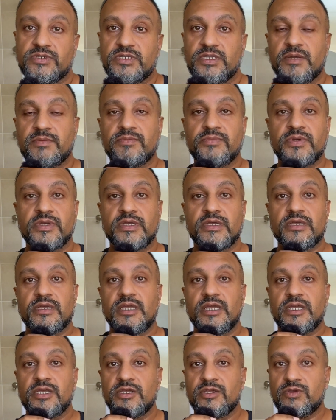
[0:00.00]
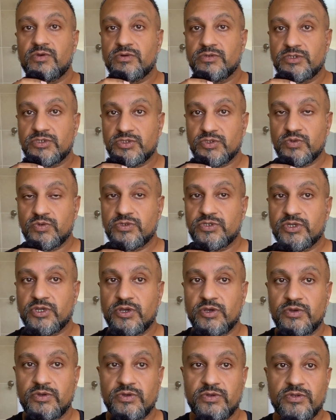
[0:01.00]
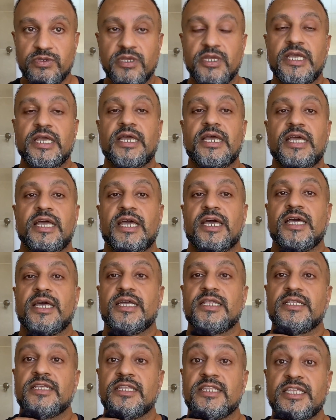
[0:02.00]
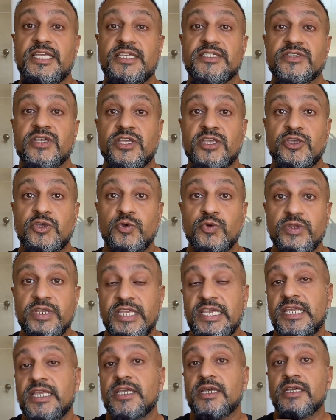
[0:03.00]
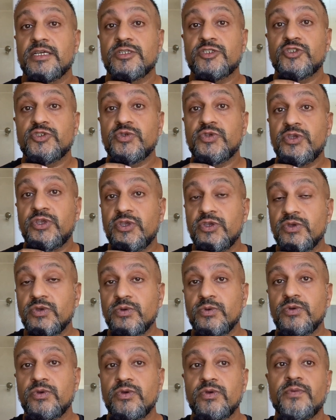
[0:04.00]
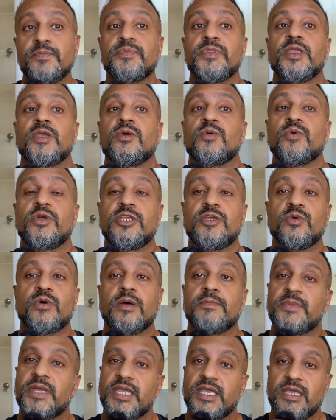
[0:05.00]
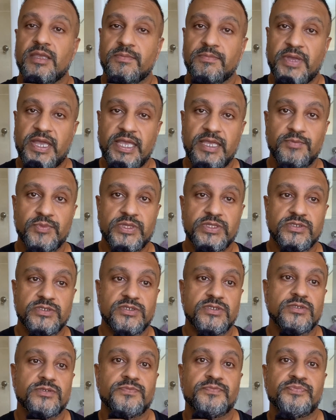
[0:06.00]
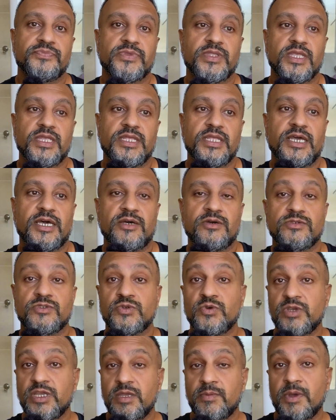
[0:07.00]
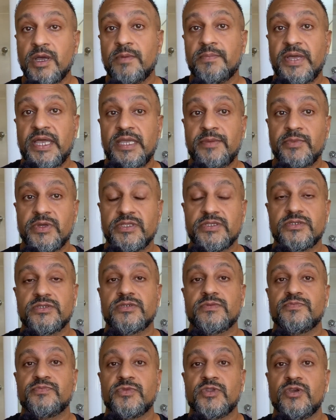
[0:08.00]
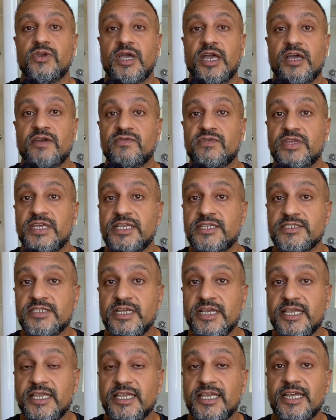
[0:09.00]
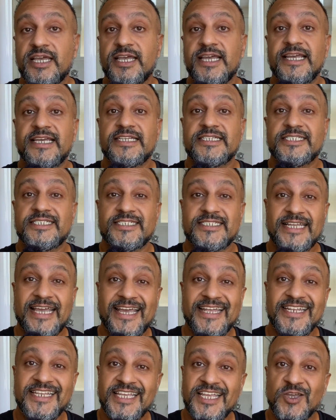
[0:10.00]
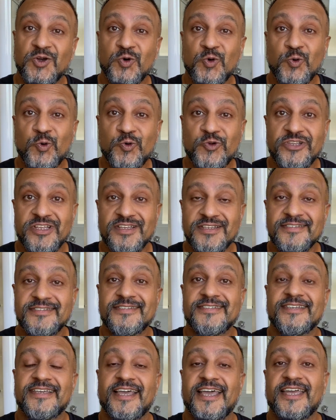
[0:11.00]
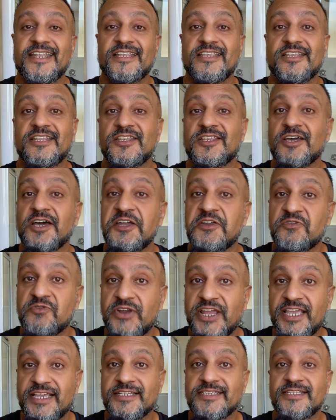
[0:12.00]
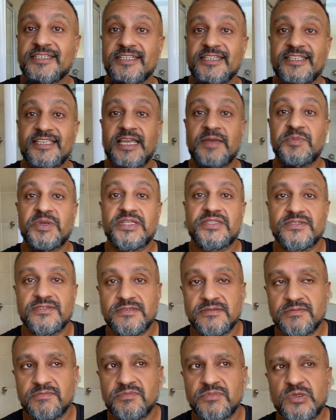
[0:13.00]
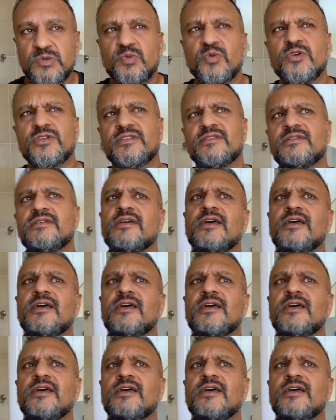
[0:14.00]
number, your sort code, and these are unique to you when you are making payments. Now, talking about payments, you have things like standing orders and direct debits. But what